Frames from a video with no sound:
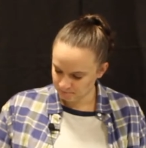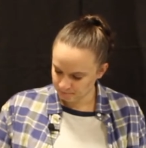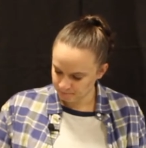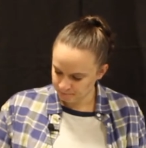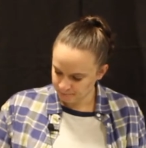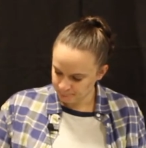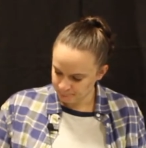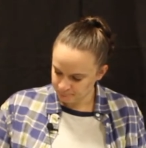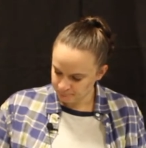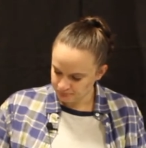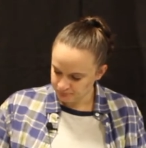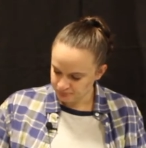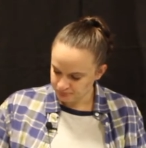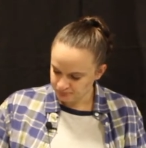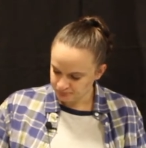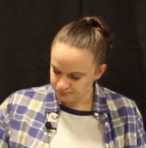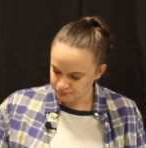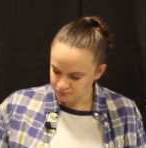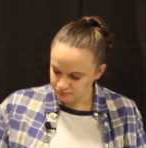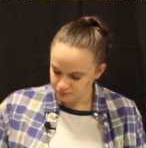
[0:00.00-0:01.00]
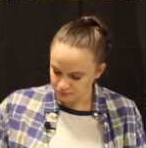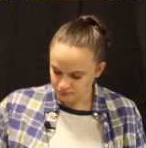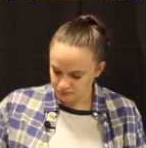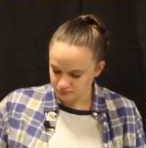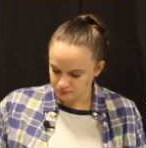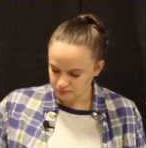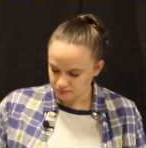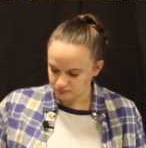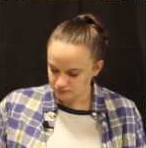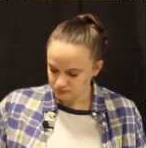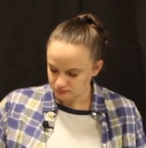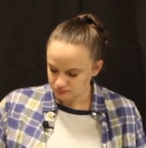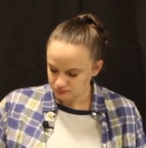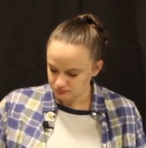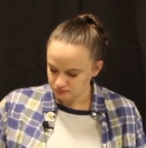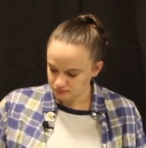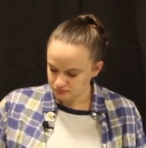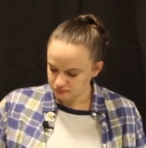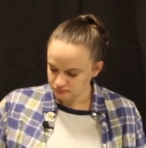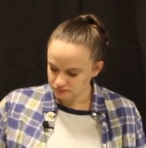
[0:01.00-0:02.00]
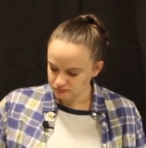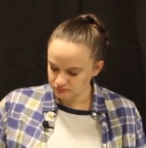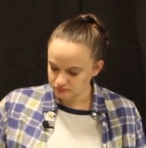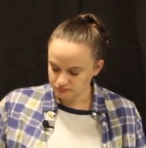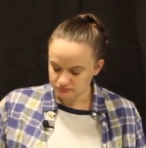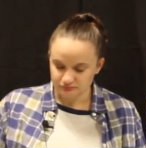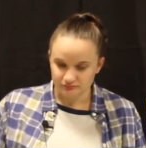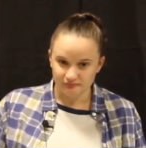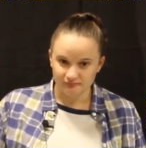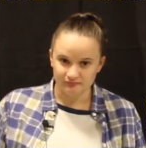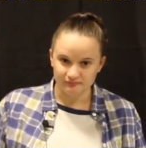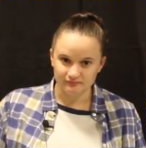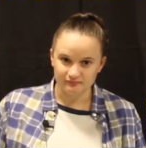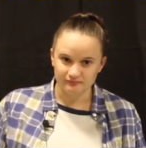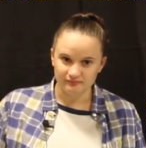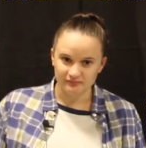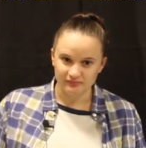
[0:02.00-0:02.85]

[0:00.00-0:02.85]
[no speech]